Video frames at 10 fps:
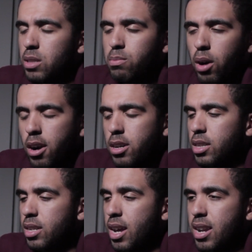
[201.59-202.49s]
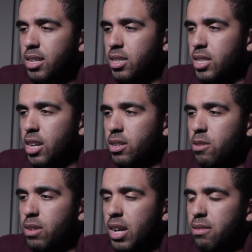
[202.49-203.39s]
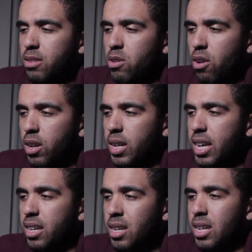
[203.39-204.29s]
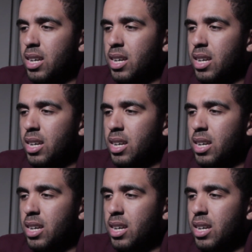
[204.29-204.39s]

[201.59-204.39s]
his bars and not necessarily what I would call a